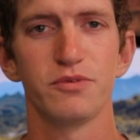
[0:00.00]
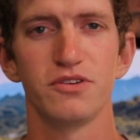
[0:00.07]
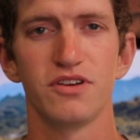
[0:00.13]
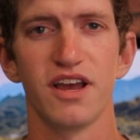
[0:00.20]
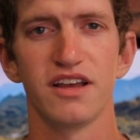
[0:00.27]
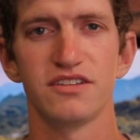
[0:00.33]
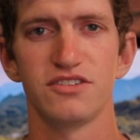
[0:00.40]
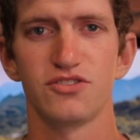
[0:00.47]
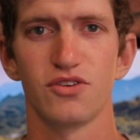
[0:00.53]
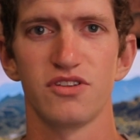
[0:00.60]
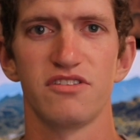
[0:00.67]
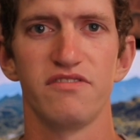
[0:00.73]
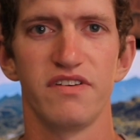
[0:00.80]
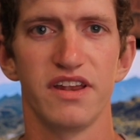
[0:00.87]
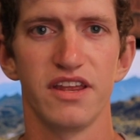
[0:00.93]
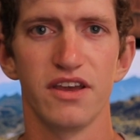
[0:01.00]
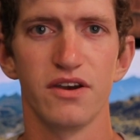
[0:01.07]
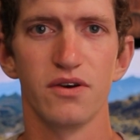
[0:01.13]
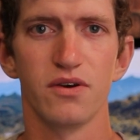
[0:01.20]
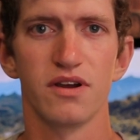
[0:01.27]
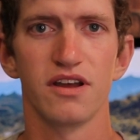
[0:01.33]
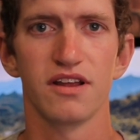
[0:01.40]
you guys enjoyed the
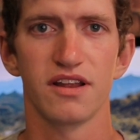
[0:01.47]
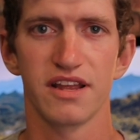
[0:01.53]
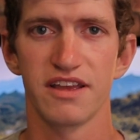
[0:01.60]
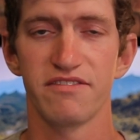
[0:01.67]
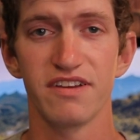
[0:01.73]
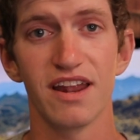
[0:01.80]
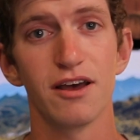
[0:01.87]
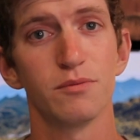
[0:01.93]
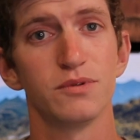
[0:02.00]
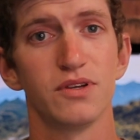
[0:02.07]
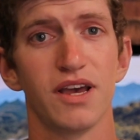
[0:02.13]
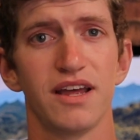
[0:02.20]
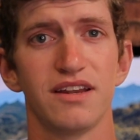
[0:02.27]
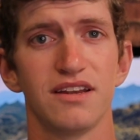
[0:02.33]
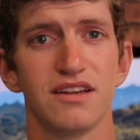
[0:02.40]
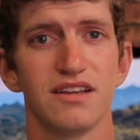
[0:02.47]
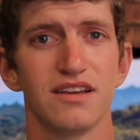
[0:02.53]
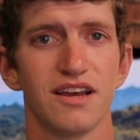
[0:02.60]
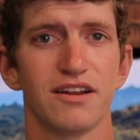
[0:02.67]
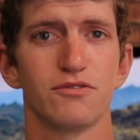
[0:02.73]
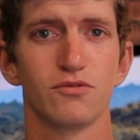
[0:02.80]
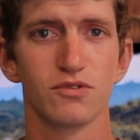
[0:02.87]
video. If it helped you out any,
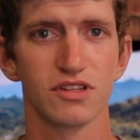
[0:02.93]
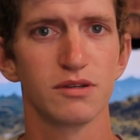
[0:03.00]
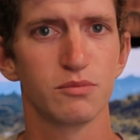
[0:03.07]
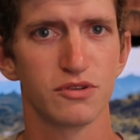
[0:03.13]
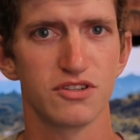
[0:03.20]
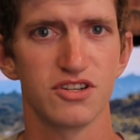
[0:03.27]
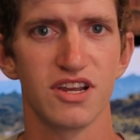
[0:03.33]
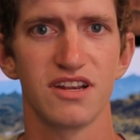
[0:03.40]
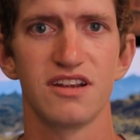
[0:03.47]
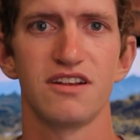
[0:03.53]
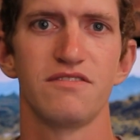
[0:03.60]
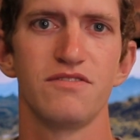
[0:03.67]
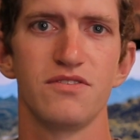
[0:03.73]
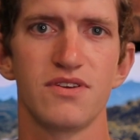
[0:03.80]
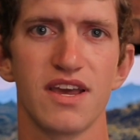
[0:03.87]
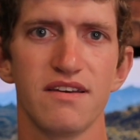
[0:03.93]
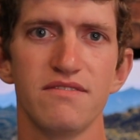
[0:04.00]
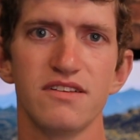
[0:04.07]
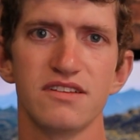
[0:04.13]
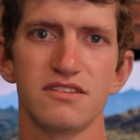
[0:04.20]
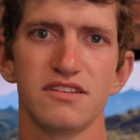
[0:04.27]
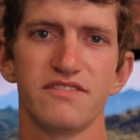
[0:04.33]
I'd really appreciate it if you gave
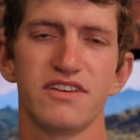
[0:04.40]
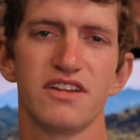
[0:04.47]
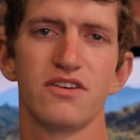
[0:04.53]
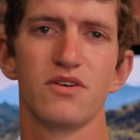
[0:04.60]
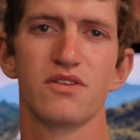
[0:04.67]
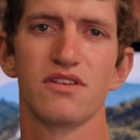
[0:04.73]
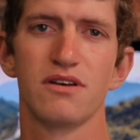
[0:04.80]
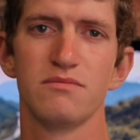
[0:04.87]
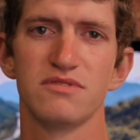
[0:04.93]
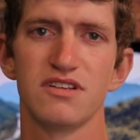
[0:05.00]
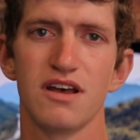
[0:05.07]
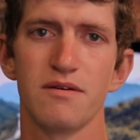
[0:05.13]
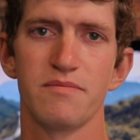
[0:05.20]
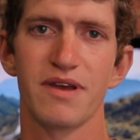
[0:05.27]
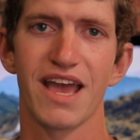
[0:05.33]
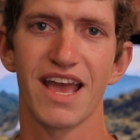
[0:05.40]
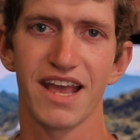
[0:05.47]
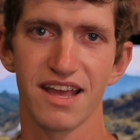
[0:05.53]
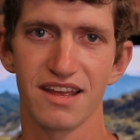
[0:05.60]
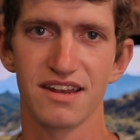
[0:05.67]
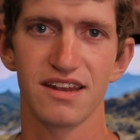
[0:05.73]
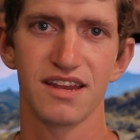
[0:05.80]
the video a thumbs up,
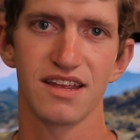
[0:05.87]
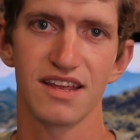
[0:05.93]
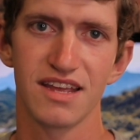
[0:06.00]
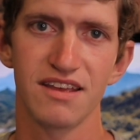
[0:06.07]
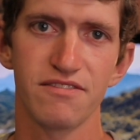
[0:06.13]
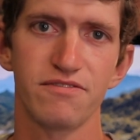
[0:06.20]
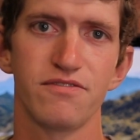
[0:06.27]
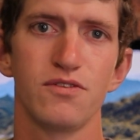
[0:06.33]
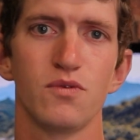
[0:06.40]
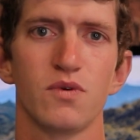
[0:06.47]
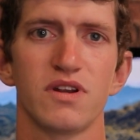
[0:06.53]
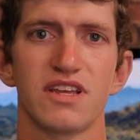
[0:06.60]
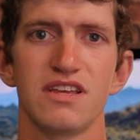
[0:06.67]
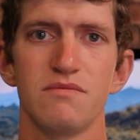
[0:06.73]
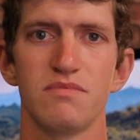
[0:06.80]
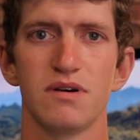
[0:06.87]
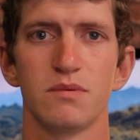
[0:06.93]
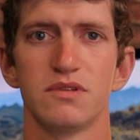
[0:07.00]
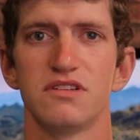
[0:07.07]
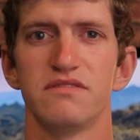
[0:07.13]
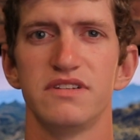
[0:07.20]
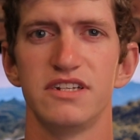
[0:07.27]
and if you want to keep up
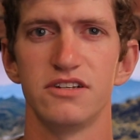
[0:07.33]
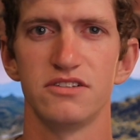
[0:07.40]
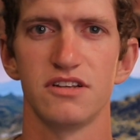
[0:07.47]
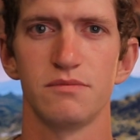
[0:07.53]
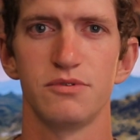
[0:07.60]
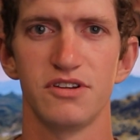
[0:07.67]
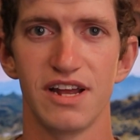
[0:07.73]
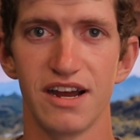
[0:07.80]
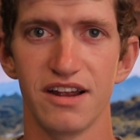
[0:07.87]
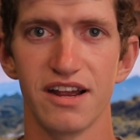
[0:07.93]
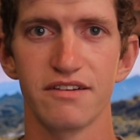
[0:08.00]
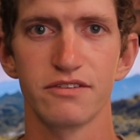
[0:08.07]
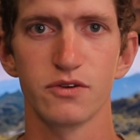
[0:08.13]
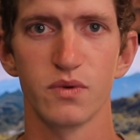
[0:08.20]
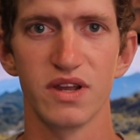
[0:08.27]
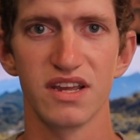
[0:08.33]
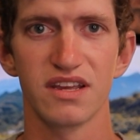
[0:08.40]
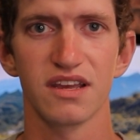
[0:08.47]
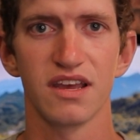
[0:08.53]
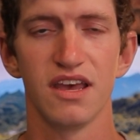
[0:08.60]
with the videos I put out every week,